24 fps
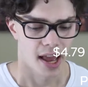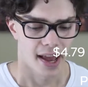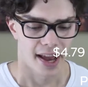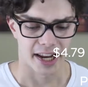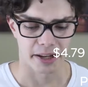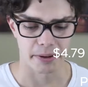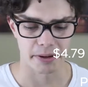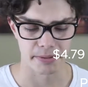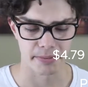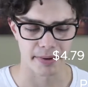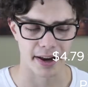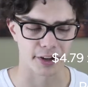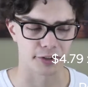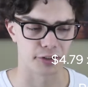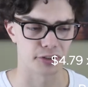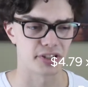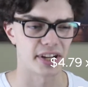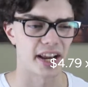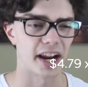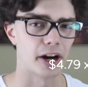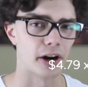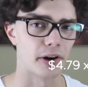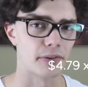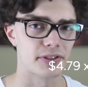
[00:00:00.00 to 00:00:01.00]
I paid some extra
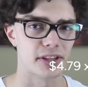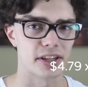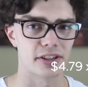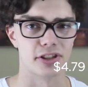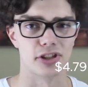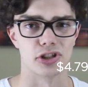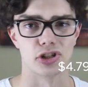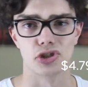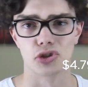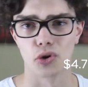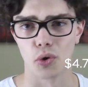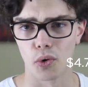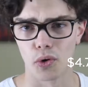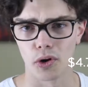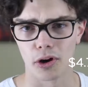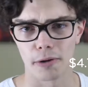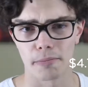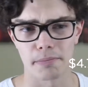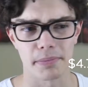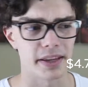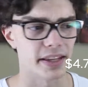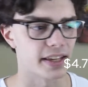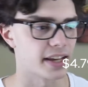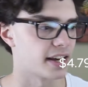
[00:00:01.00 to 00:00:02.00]
tariffs at the
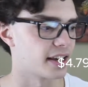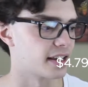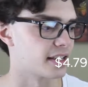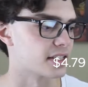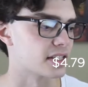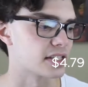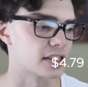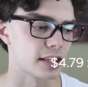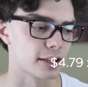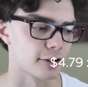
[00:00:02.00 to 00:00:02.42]
door because